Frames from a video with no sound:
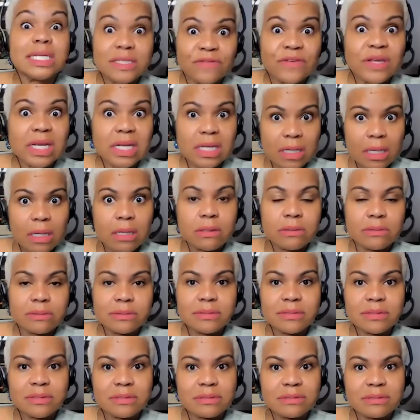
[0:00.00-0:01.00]
videos,
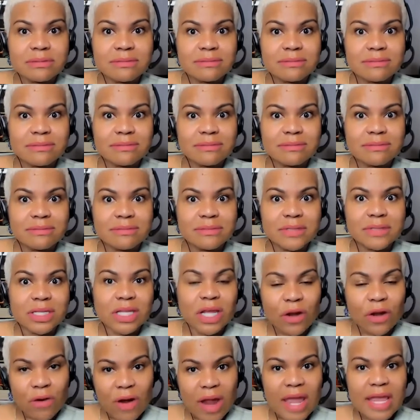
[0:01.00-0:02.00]

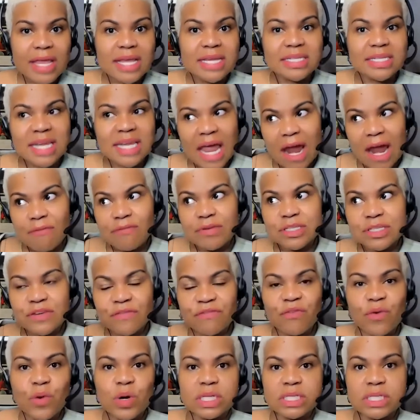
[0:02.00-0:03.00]
there he's averaging
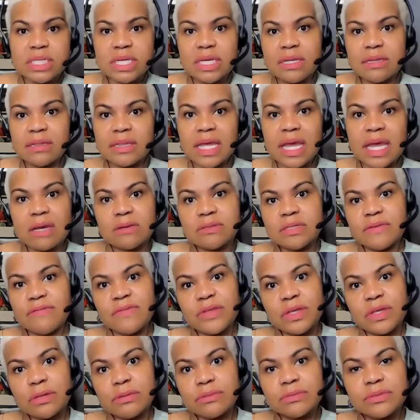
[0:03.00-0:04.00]
fourteen thousand
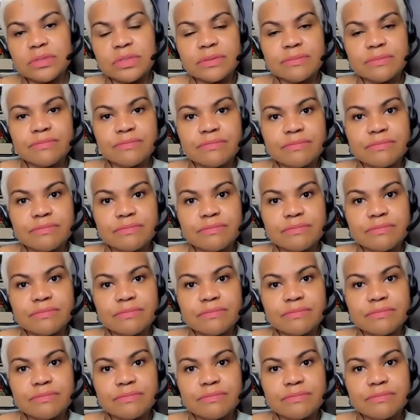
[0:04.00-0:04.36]
views.